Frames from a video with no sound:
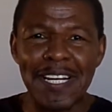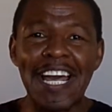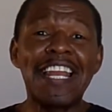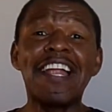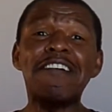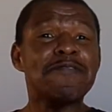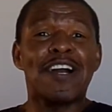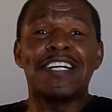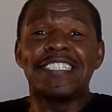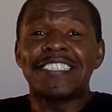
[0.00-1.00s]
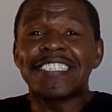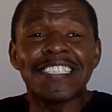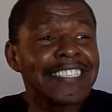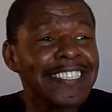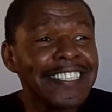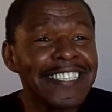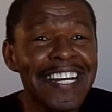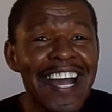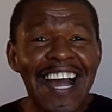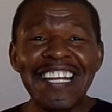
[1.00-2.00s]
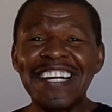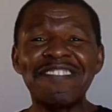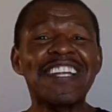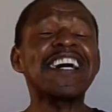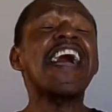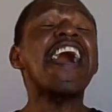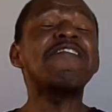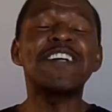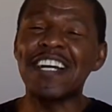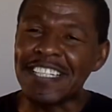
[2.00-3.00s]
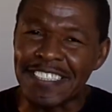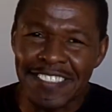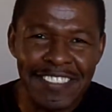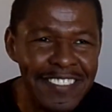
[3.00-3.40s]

I love guns. I love guns. I have a gun.